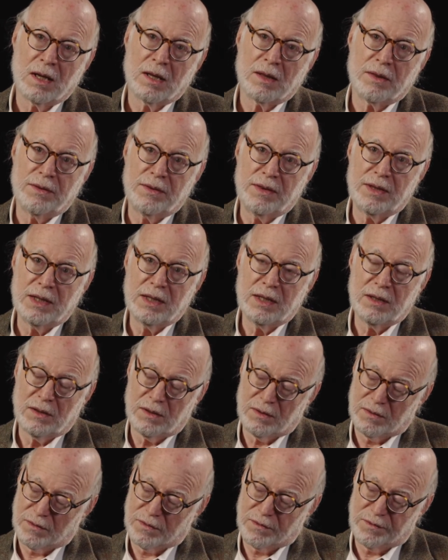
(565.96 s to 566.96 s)

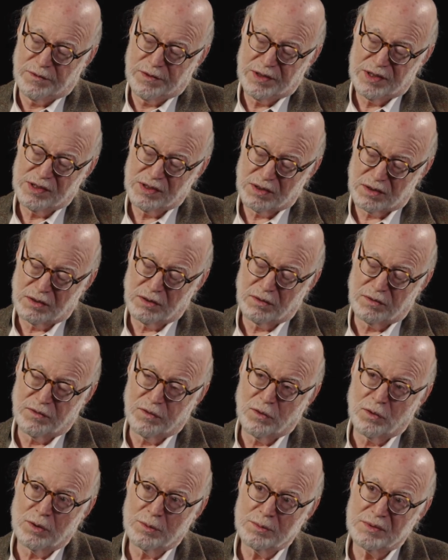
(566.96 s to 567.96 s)
the physical
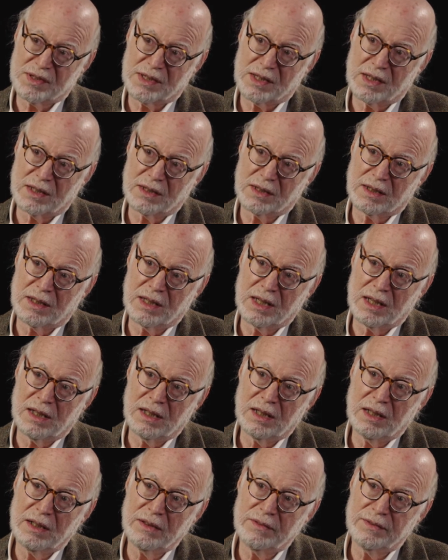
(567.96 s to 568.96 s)
forms that they
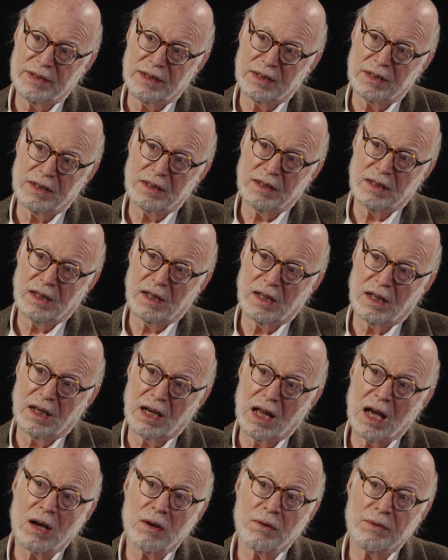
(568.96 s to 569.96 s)
live in
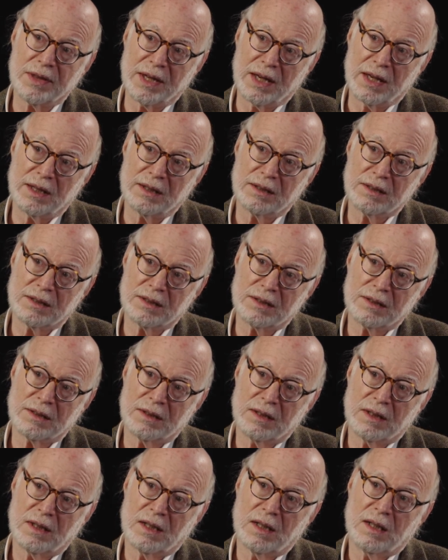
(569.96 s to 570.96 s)
allow that,
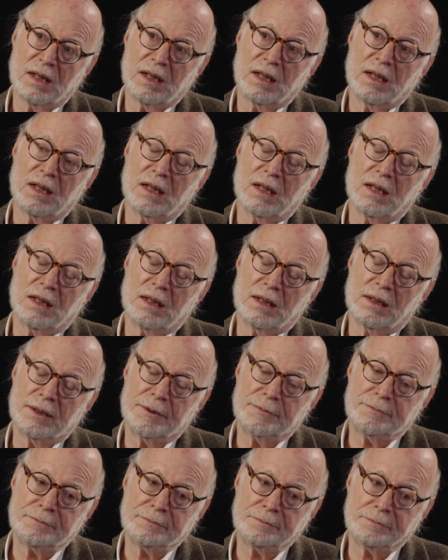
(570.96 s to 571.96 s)

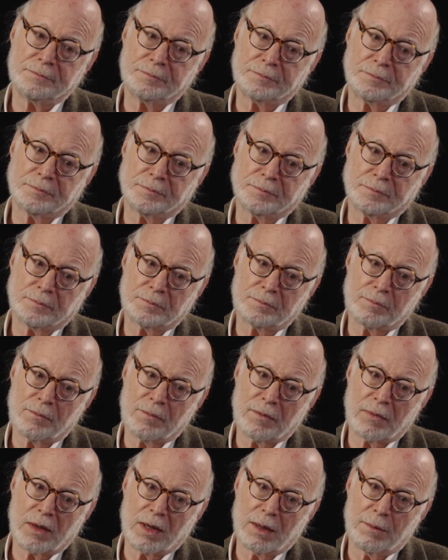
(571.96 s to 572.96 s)

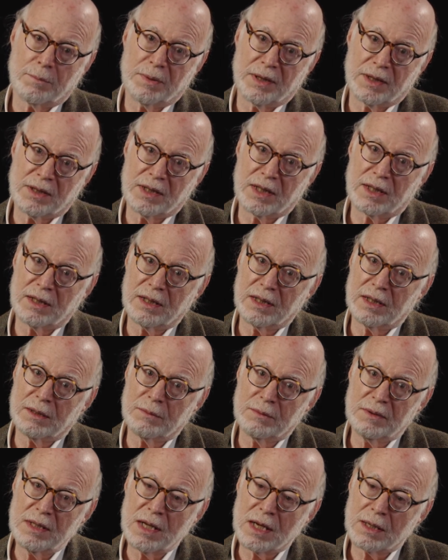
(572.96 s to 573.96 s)
but that
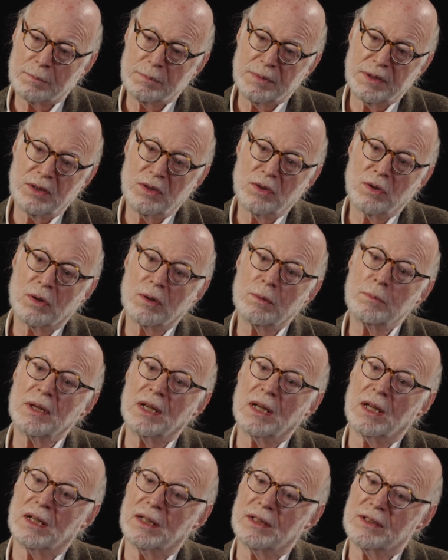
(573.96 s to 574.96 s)
it not be
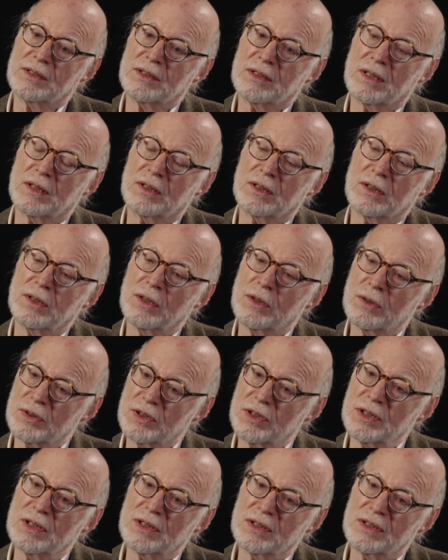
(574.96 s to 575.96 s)
normalized, that the
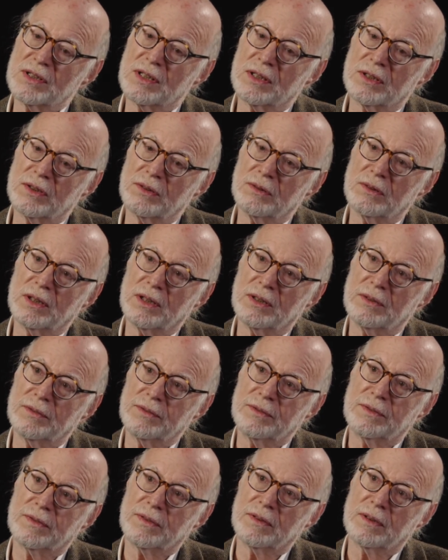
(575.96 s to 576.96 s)
notion is that you live
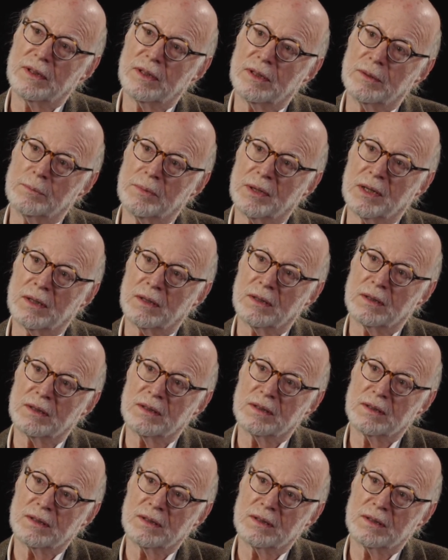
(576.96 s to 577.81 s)
apart.